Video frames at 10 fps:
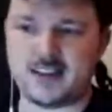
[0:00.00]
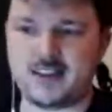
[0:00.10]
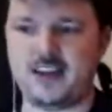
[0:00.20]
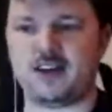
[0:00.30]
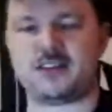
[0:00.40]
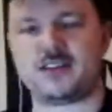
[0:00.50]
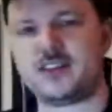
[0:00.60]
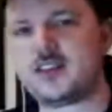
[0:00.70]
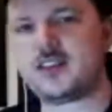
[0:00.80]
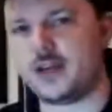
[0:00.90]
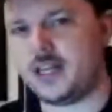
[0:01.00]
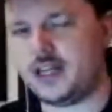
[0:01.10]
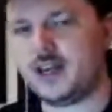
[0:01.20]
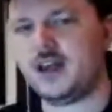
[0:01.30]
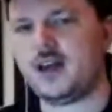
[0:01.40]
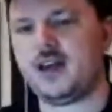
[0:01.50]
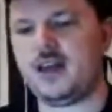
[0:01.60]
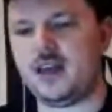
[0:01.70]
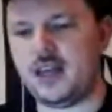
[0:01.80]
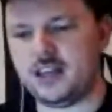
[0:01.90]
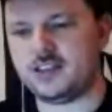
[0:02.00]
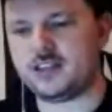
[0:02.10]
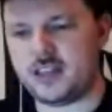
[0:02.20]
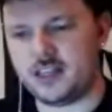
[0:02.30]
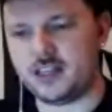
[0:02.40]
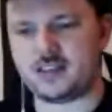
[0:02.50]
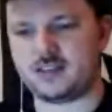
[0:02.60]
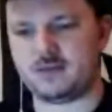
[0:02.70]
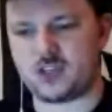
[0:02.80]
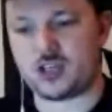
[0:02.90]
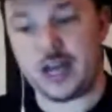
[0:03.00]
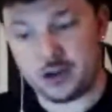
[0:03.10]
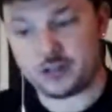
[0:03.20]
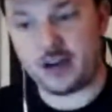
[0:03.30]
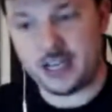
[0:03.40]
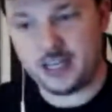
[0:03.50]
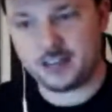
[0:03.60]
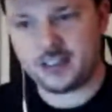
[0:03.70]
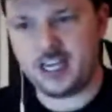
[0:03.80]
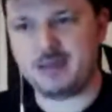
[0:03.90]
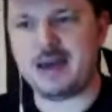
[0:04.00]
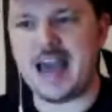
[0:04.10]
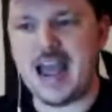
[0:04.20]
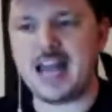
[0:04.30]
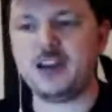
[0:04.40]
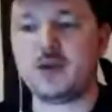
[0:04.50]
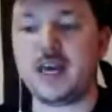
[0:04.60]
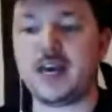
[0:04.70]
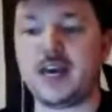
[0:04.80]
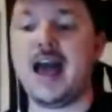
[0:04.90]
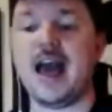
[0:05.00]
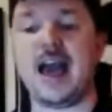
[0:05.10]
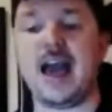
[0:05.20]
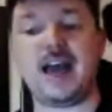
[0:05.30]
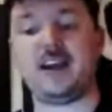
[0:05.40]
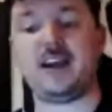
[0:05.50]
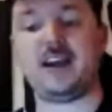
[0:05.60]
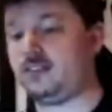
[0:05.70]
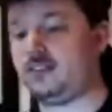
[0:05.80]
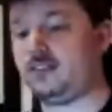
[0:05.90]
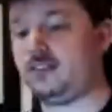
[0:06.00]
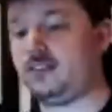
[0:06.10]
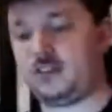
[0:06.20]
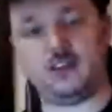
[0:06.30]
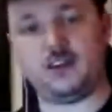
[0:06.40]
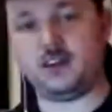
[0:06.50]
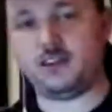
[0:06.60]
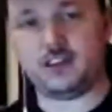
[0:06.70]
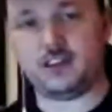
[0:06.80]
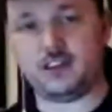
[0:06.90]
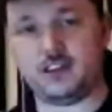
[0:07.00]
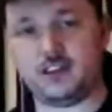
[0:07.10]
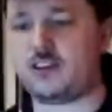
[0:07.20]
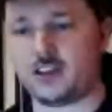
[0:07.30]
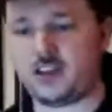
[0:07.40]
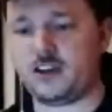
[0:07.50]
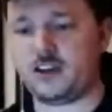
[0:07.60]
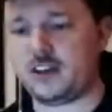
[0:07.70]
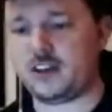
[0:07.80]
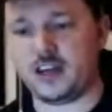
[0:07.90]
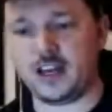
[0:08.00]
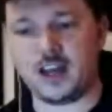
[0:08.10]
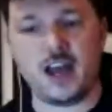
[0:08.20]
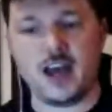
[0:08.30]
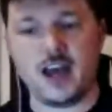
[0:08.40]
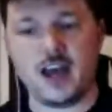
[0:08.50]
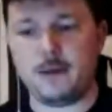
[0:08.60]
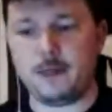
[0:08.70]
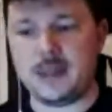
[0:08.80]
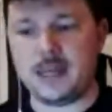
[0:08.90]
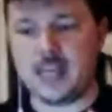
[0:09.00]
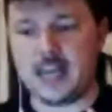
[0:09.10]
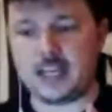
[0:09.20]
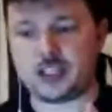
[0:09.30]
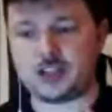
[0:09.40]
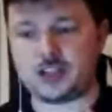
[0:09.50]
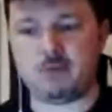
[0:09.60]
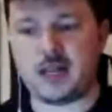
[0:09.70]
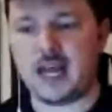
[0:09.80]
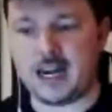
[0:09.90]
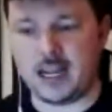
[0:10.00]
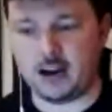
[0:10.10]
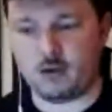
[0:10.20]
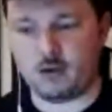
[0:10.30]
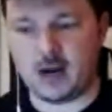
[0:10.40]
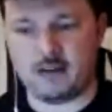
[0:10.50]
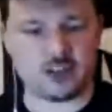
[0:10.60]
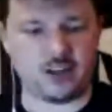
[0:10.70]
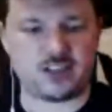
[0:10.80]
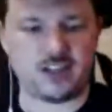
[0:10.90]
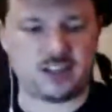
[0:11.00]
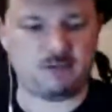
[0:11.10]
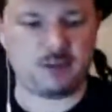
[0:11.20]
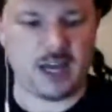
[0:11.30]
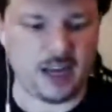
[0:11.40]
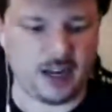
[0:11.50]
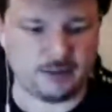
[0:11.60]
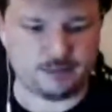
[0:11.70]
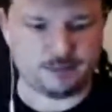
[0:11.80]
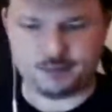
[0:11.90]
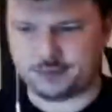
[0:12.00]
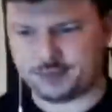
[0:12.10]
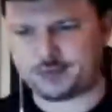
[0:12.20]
think it's nice that the auxiliary is this Shadow Strike kill team, and you get the Decurion thing, the extreme planning or whatever it's called, extensive planning.